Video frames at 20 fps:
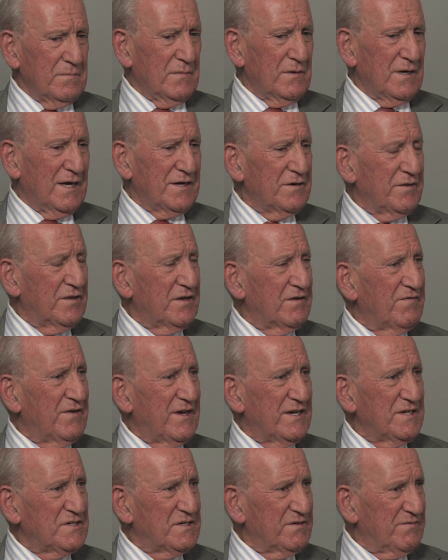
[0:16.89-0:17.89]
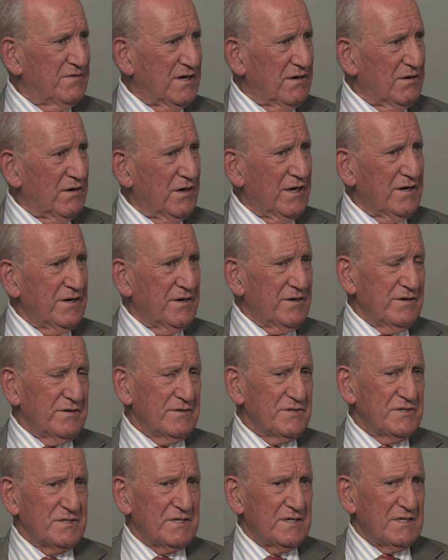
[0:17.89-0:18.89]
under the advice of our
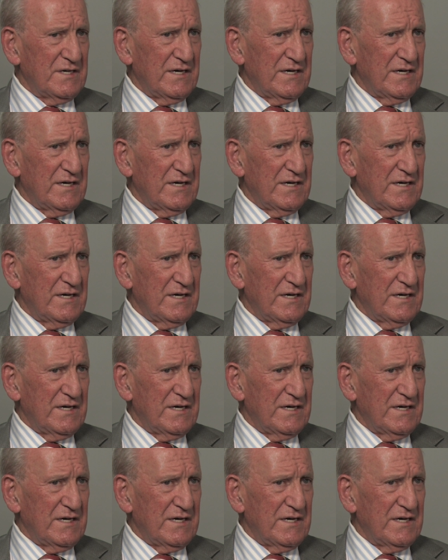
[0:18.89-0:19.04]
auditors,